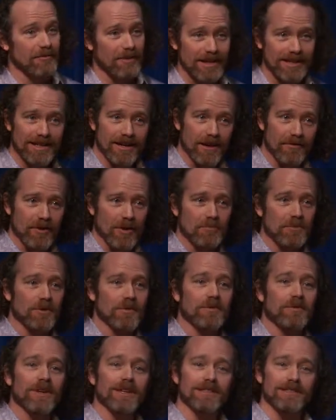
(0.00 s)
We had to cover up their
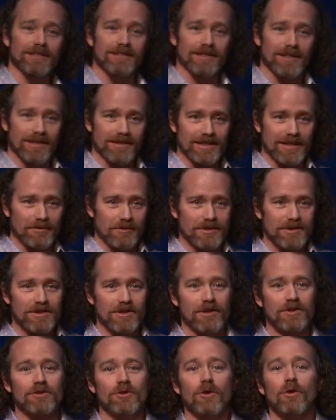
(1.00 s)
faces because they would
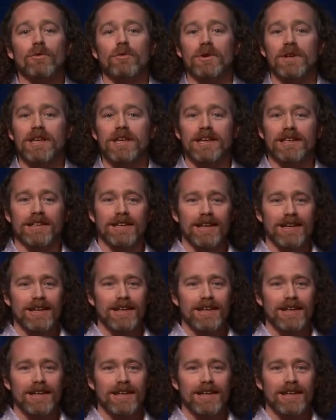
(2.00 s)
start to overheat